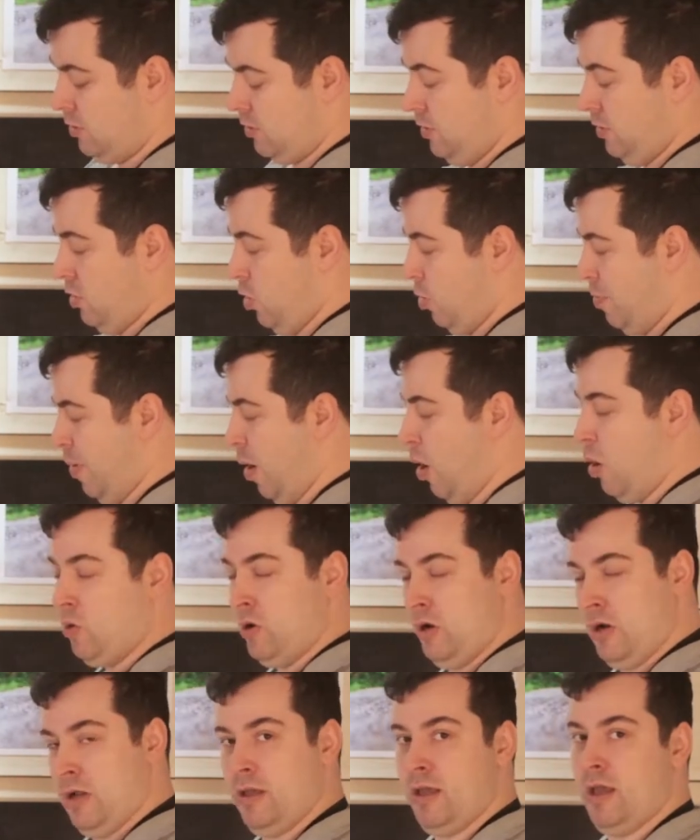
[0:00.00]
your
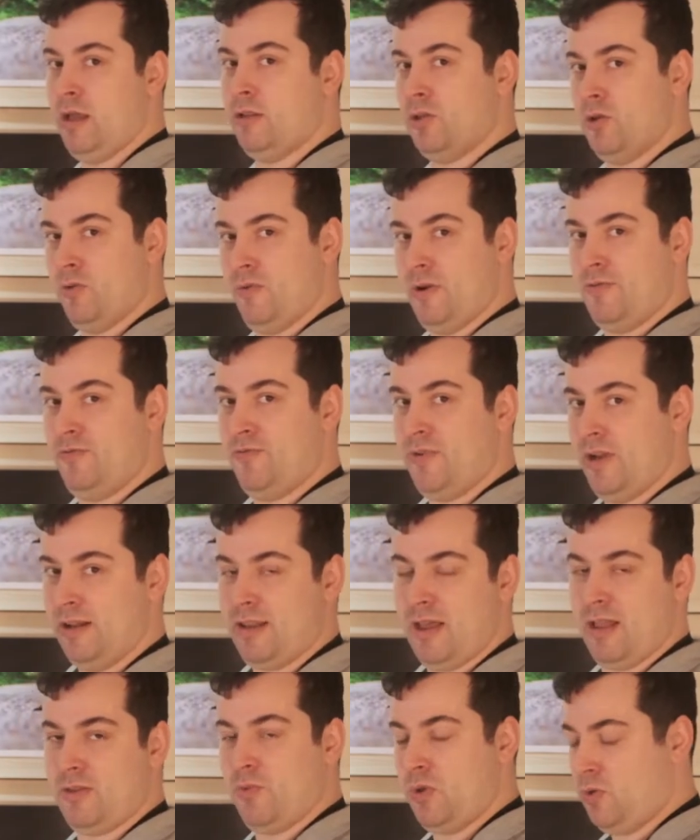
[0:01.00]
bowl, and you will fill
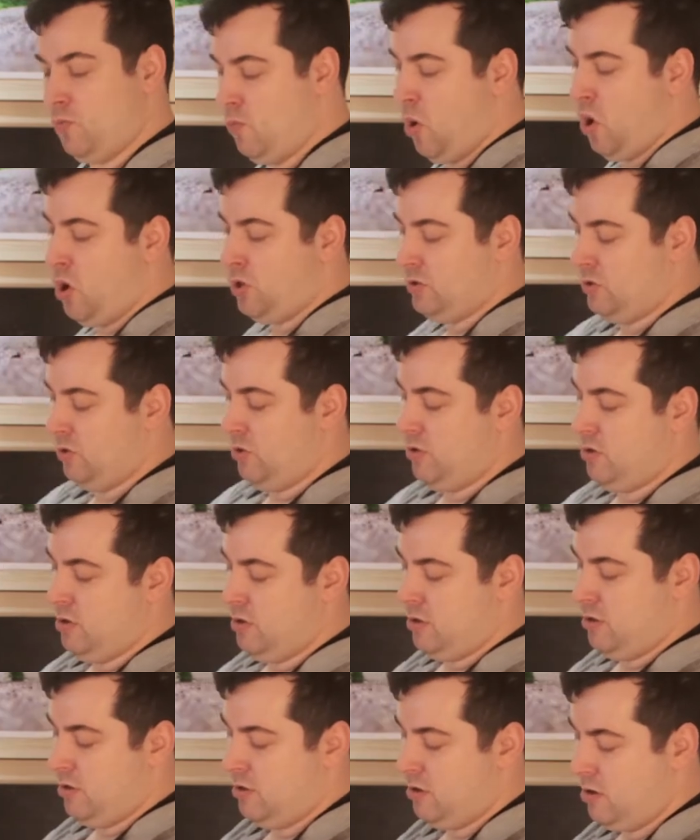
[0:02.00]
that with water
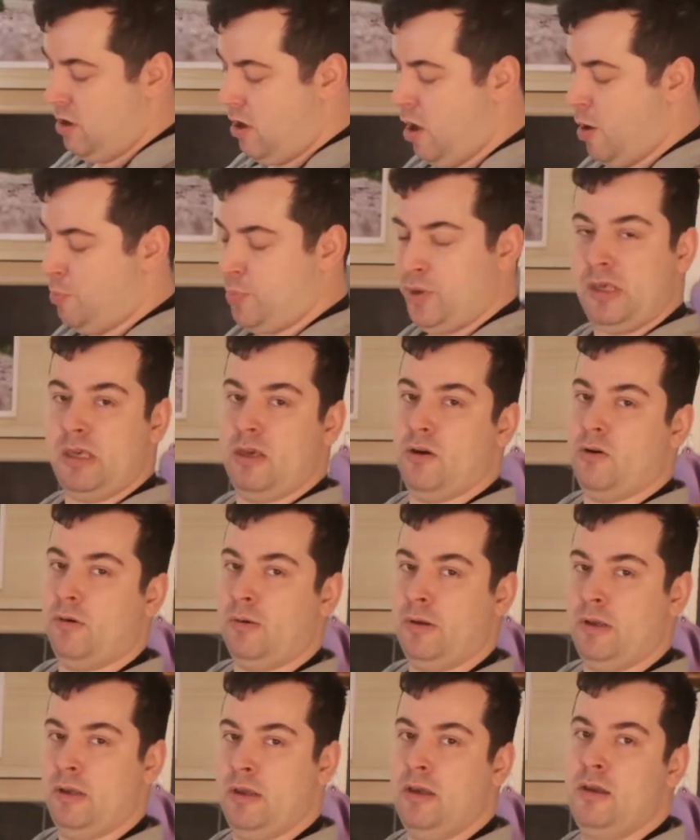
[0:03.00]
up here.
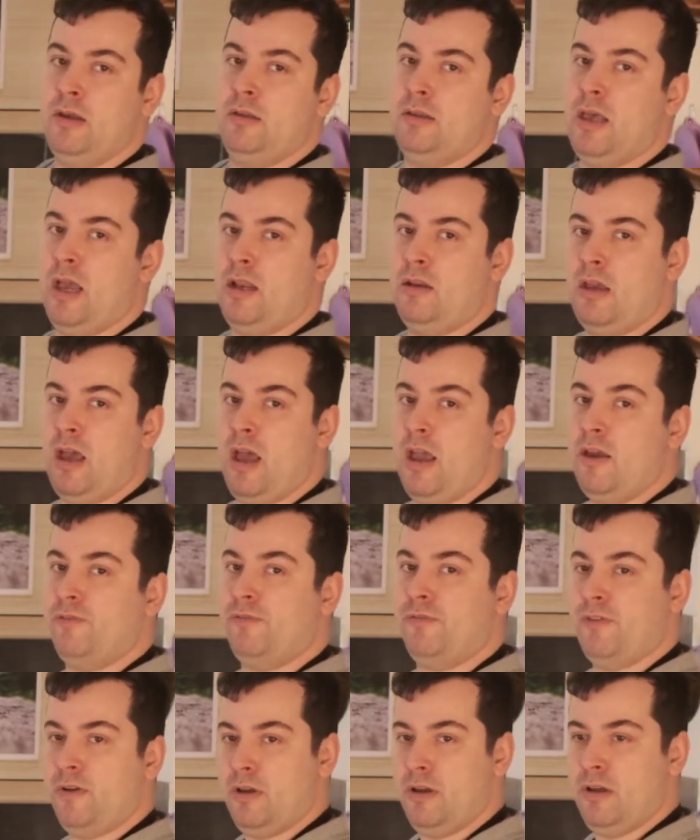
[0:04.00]
Then you
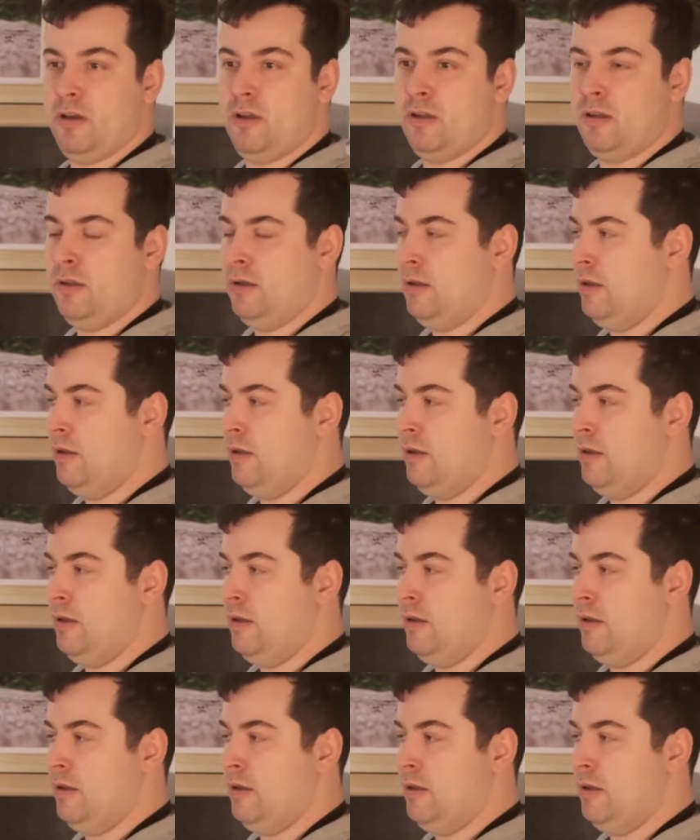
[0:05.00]
have a